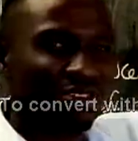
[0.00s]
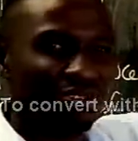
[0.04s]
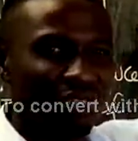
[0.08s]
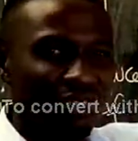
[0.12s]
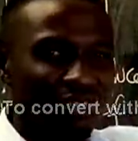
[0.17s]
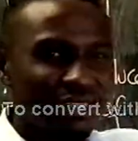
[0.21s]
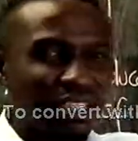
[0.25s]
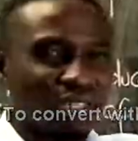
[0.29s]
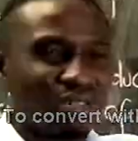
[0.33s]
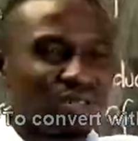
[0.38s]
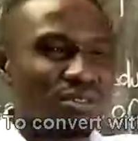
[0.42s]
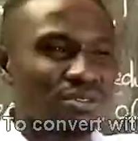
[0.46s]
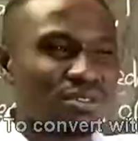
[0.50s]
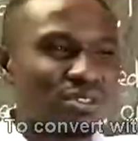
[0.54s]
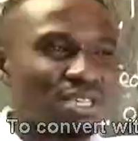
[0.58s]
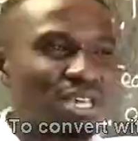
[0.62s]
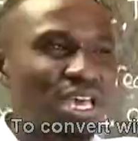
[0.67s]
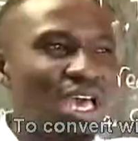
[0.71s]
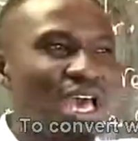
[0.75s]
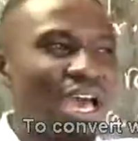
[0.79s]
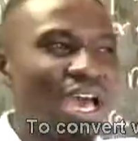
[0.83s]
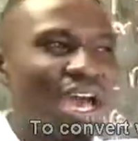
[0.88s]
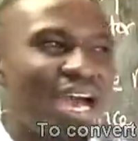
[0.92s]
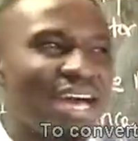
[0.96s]
cells.
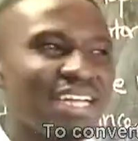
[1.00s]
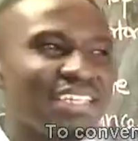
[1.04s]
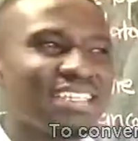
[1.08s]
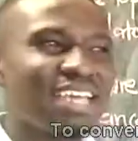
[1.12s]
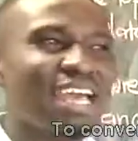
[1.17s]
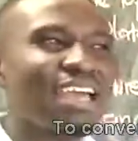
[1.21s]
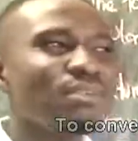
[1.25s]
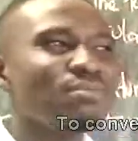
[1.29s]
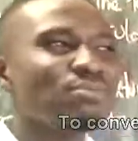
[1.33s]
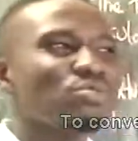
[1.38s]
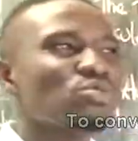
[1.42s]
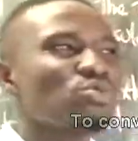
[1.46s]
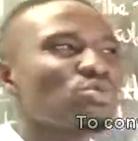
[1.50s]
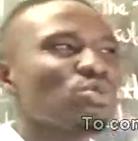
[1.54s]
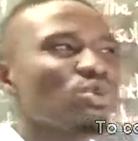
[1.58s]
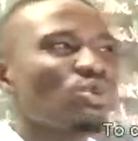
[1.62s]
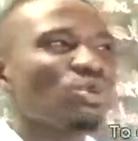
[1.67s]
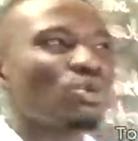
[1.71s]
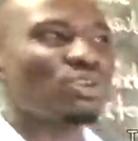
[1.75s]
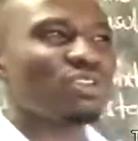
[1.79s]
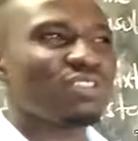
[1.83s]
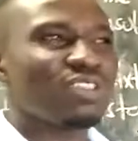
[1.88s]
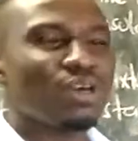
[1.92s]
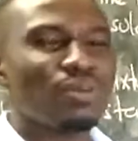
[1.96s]
At times we call
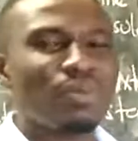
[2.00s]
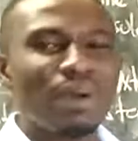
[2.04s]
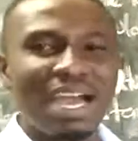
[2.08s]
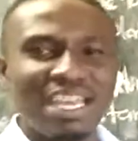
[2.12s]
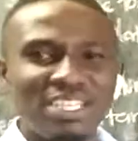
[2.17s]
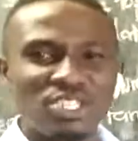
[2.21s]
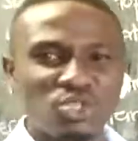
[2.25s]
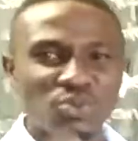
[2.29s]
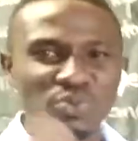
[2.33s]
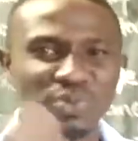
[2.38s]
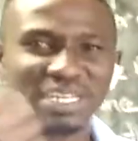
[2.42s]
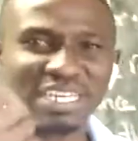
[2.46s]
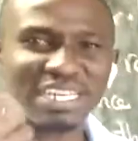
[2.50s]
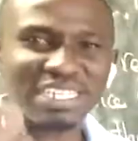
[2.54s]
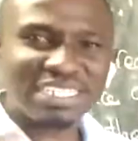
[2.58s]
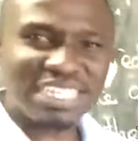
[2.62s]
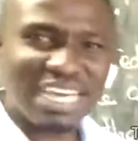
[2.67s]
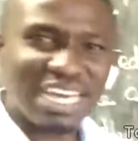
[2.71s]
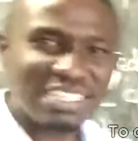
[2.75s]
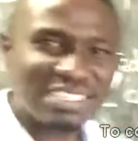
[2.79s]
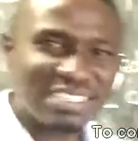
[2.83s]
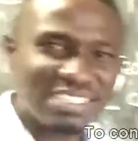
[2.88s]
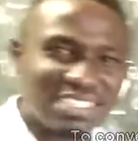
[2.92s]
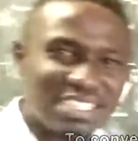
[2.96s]
them
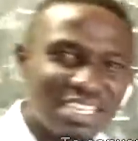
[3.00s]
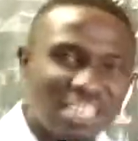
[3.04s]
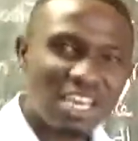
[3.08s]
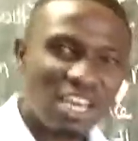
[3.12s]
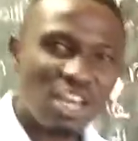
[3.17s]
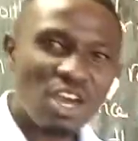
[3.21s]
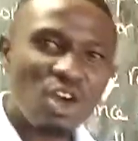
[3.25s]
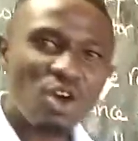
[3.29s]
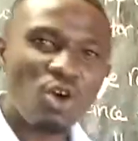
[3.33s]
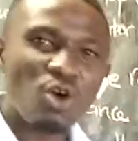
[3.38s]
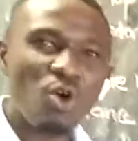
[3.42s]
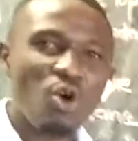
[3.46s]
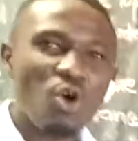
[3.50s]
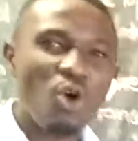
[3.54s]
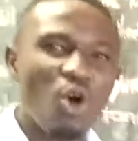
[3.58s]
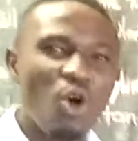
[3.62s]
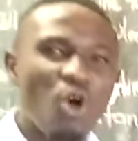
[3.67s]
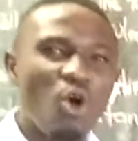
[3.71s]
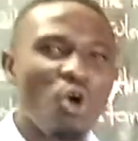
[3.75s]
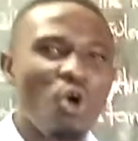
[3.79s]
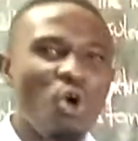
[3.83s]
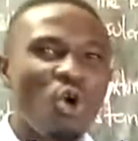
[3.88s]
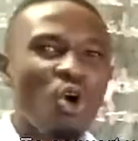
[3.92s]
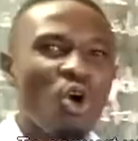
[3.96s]
accumulators,
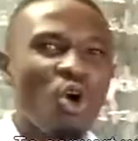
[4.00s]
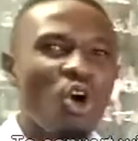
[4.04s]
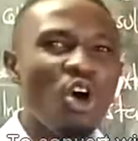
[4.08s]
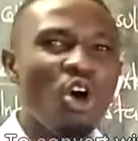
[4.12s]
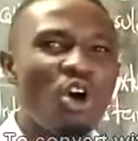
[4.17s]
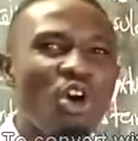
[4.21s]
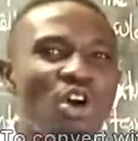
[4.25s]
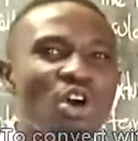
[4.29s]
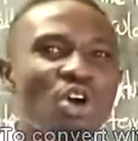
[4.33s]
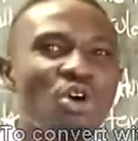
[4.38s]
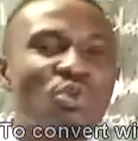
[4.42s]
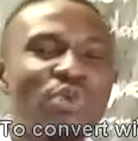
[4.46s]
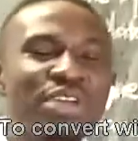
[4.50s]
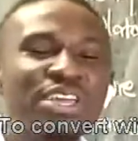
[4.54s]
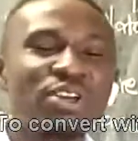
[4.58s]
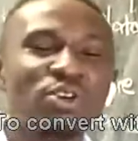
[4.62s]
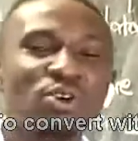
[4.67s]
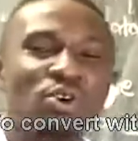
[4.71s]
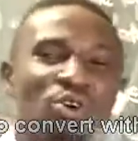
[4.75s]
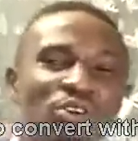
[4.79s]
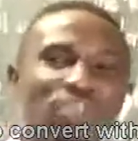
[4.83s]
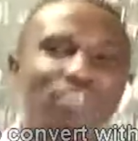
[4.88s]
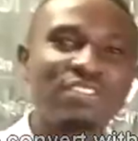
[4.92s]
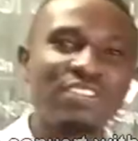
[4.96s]
or we
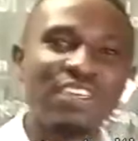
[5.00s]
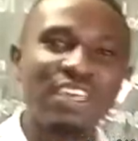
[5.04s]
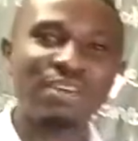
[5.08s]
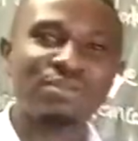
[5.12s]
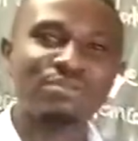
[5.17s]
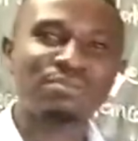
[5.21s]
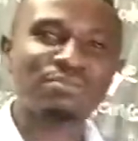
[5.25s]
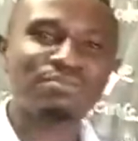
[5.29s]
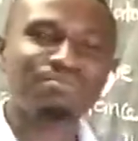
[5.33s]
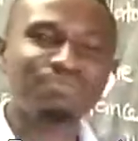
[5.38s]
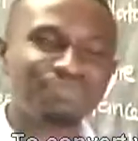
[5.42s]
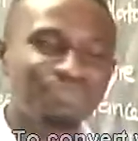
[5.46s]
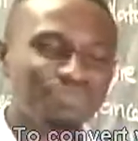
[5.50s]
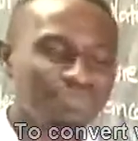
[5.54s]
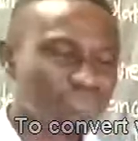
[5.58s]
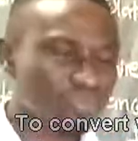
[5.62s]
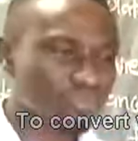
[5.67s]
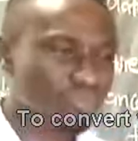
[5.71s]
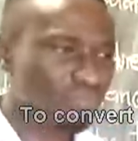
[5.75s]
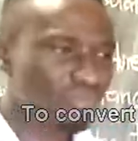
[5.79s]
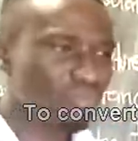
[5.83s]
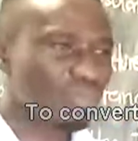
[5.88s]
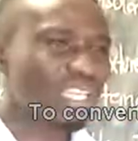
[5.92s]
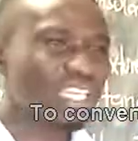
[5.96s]
call them
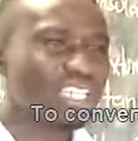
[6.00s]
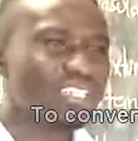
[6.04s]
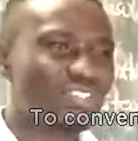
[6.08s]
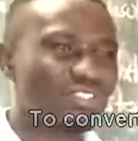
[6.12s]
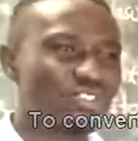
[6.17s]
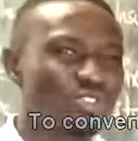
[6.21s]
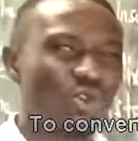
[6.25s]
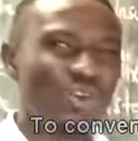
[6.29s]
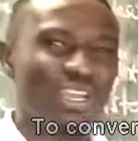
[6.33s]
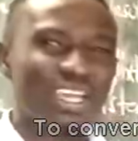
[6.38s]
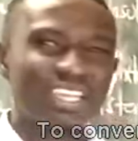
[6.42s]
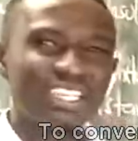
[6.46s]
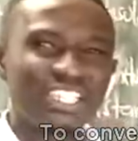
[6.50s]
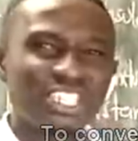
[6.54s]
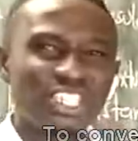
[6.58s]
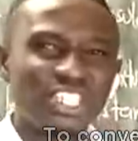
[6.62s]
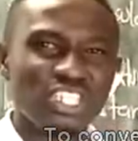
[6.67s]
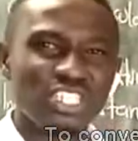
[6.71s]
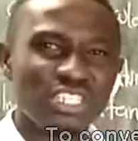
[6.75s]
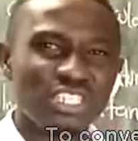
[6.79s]
storage